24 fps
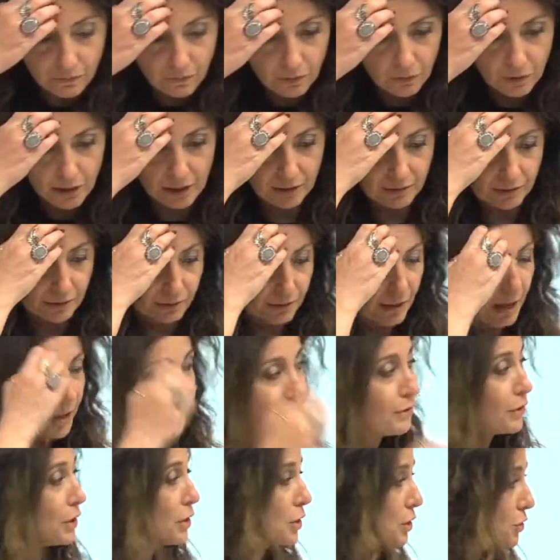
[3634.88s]
well,
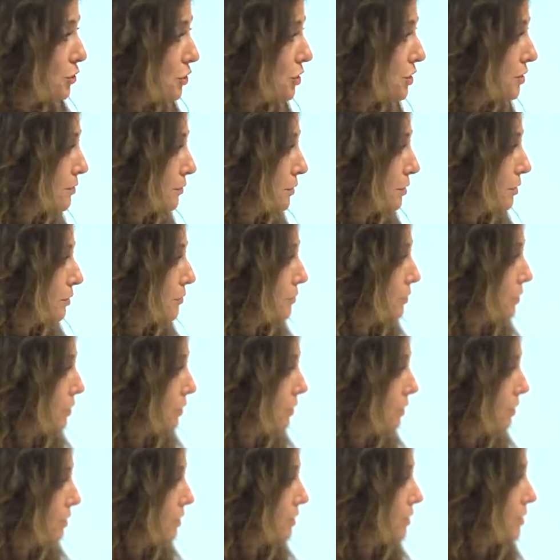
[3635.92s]
diverges for, for
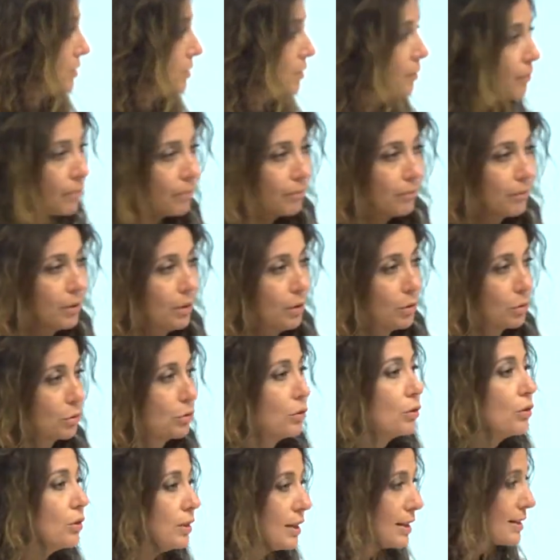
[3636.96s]
um,
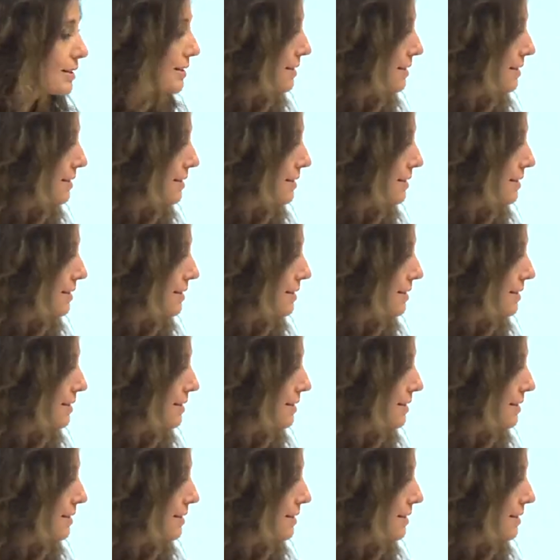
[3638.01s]
orthogonal